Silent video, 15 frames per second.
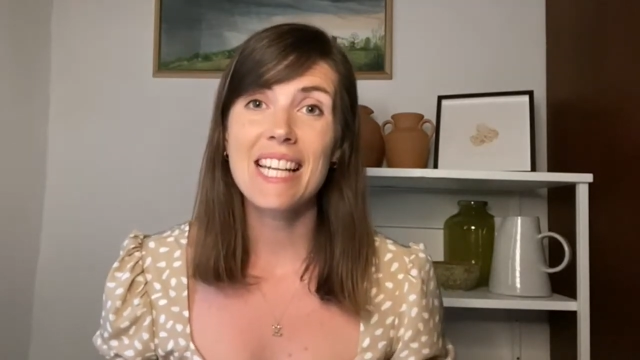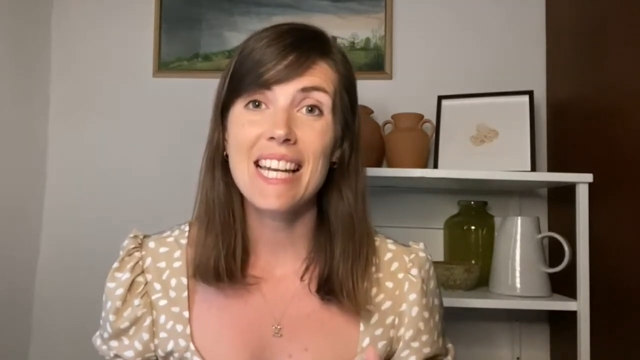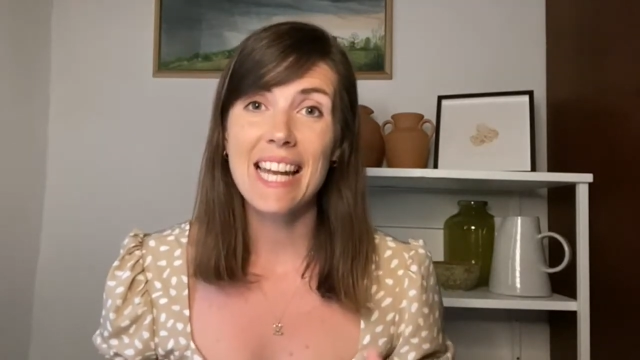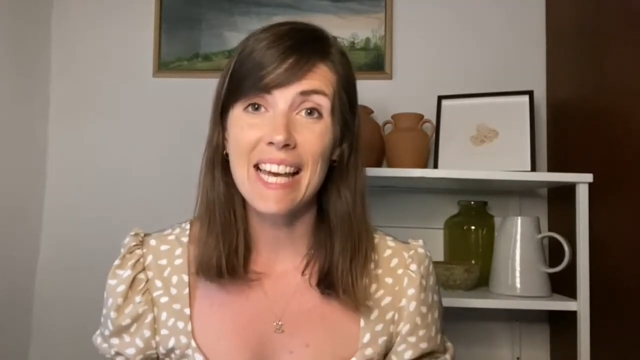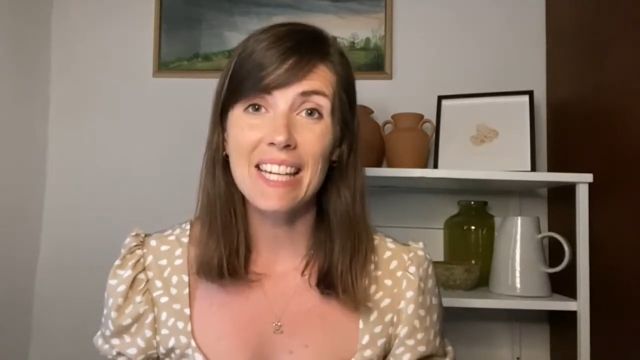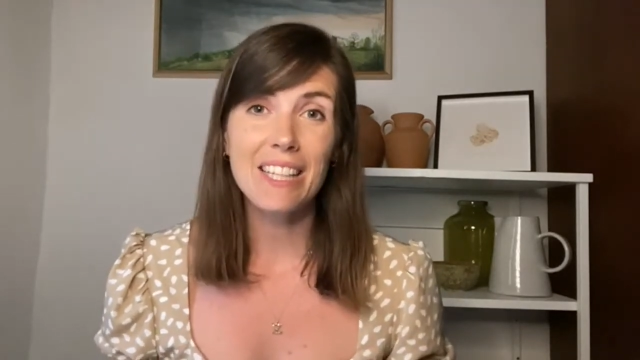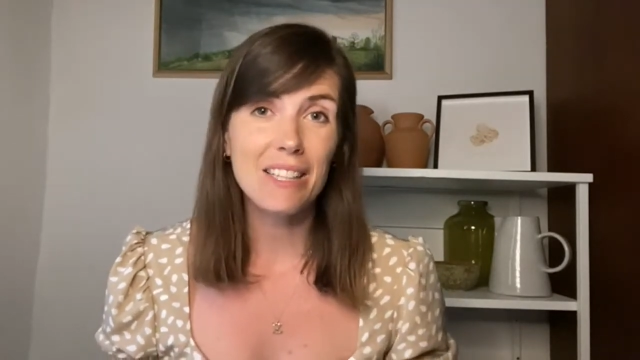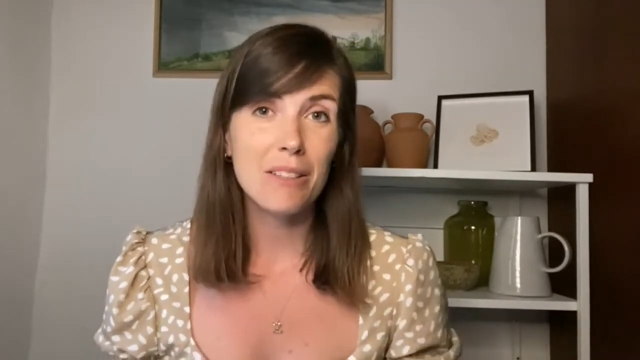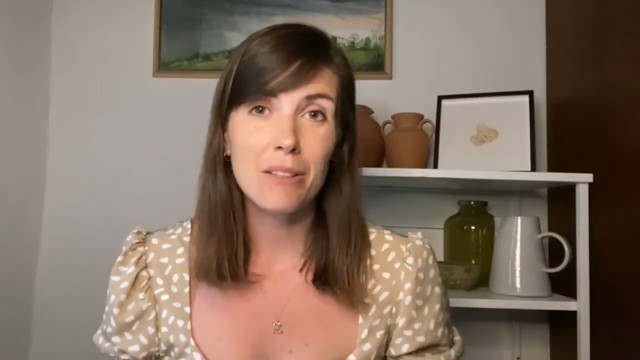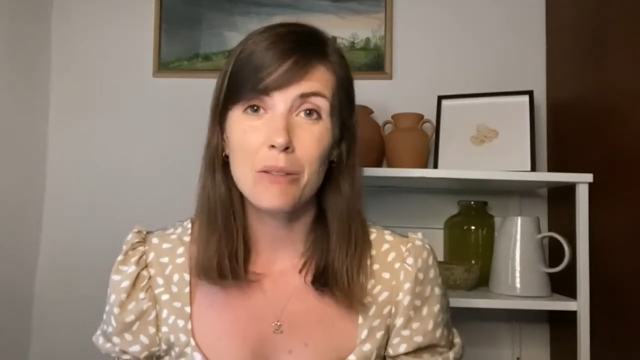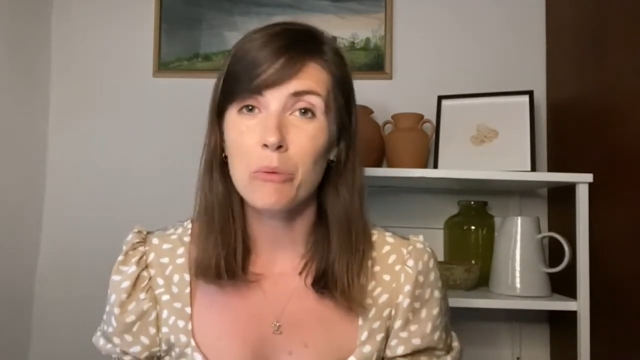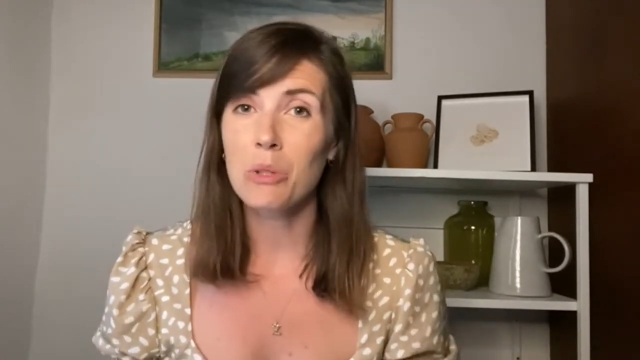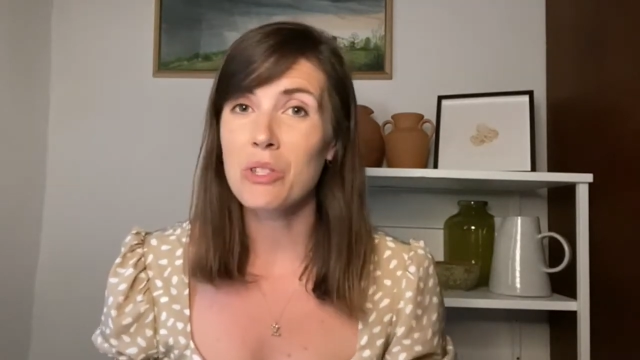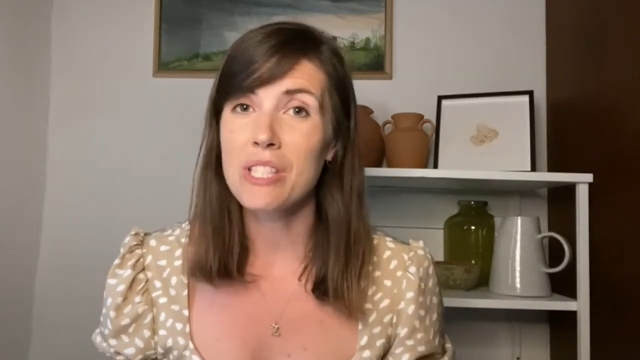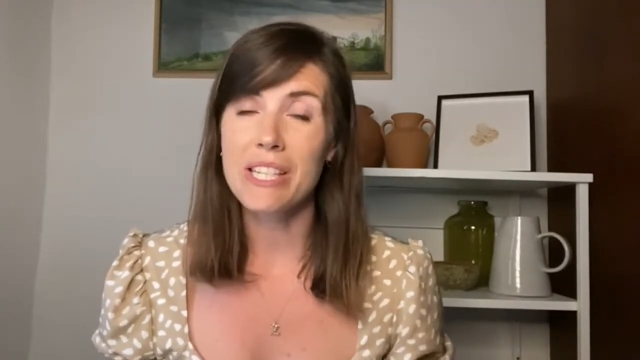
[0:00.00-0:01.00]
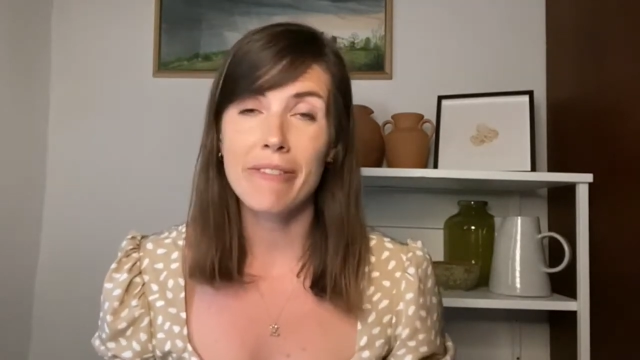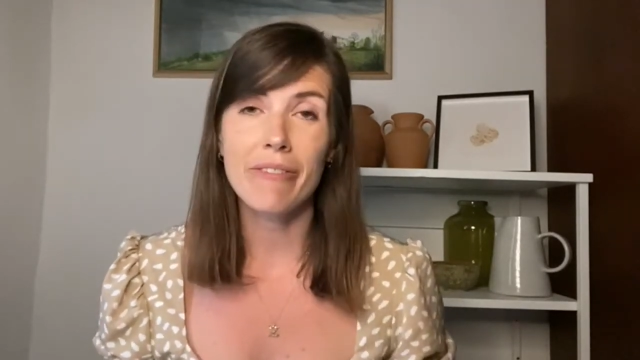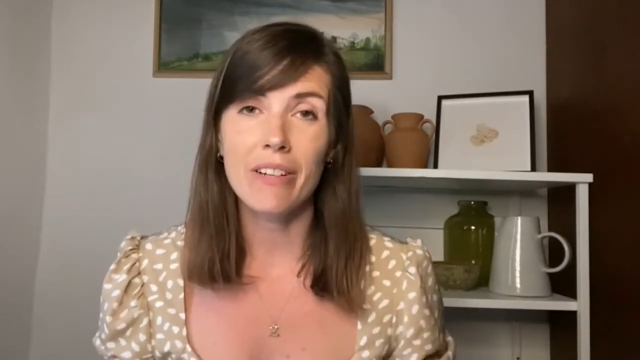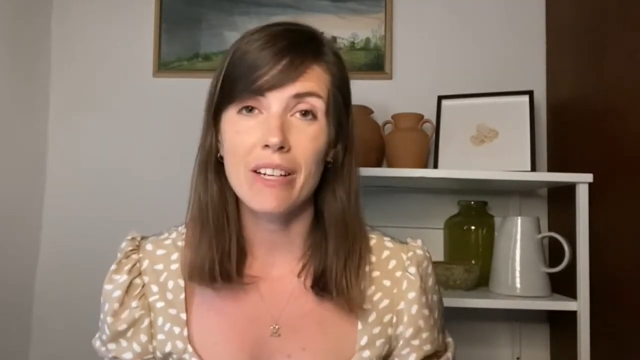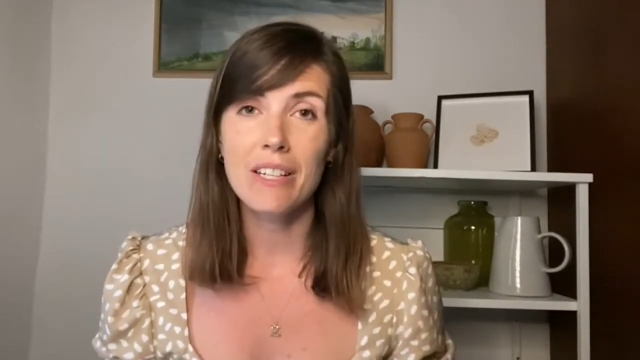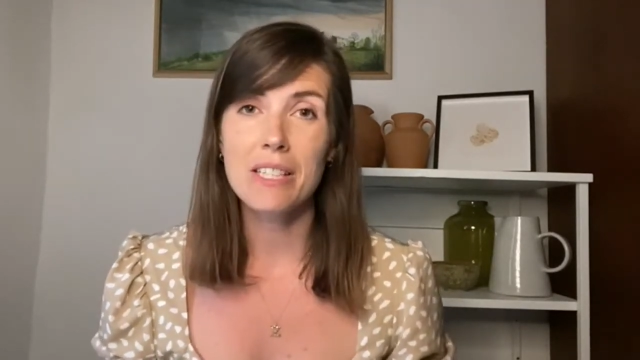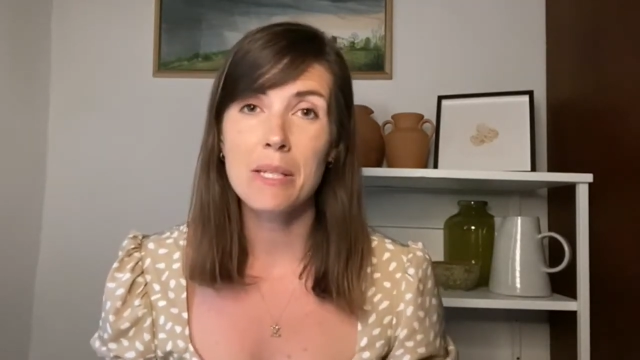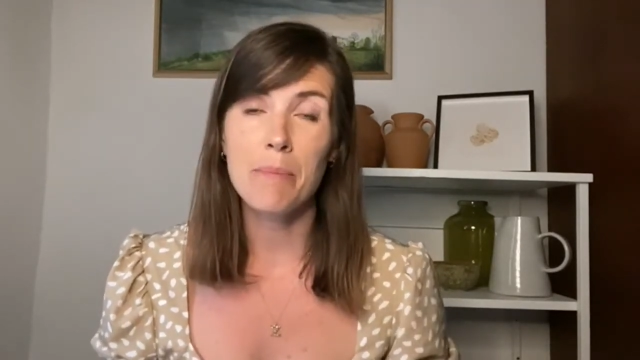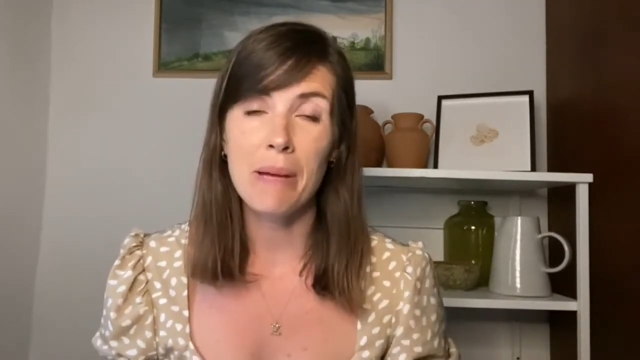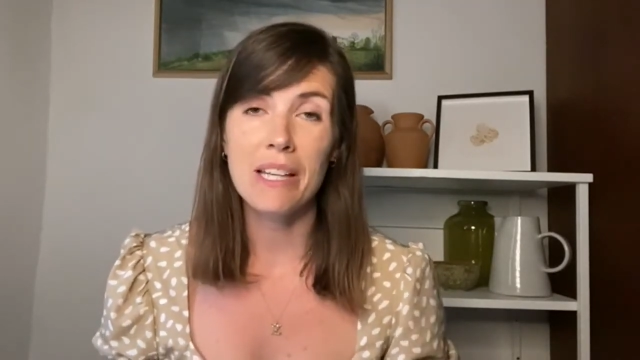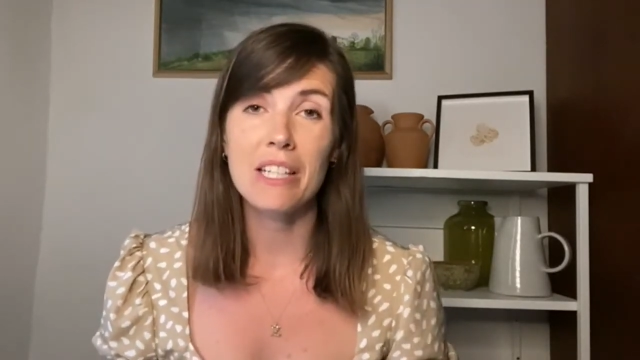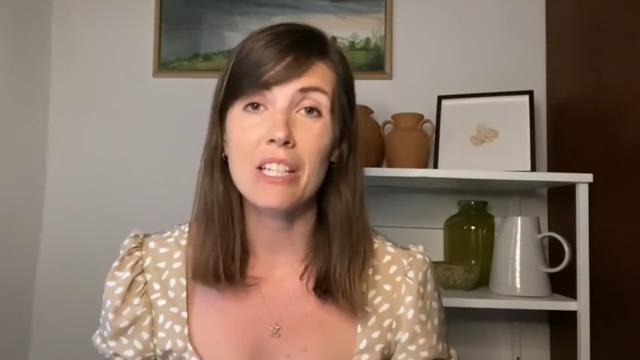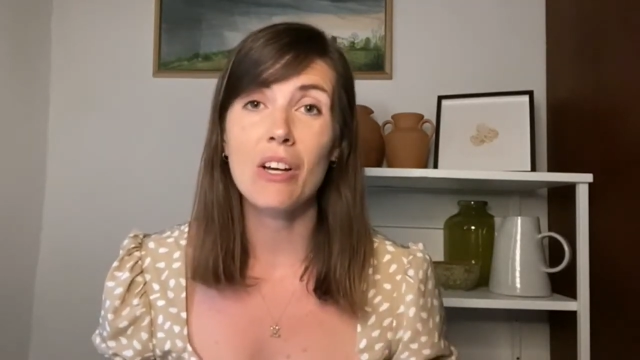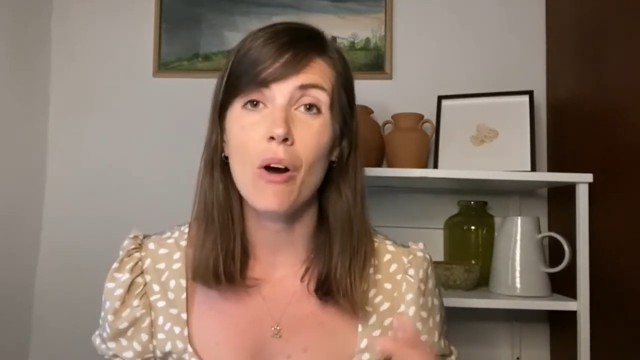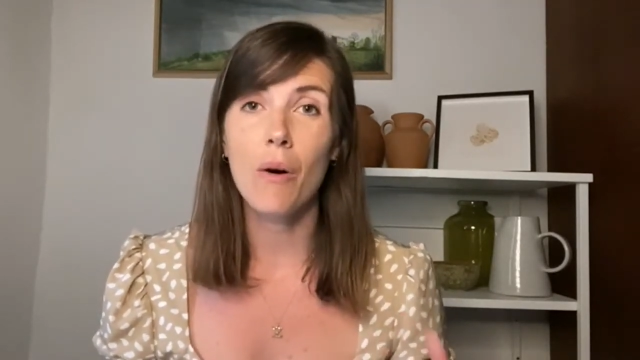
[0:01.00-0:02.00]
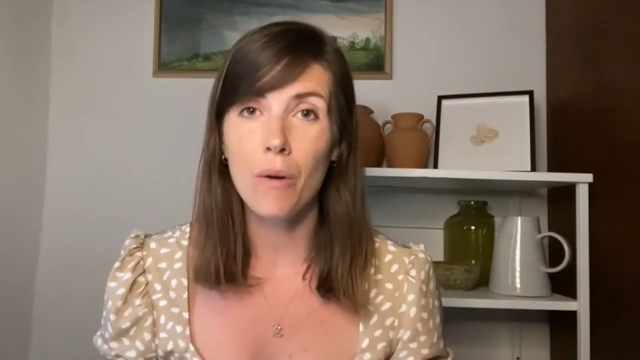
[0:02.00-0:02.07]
length will differ depending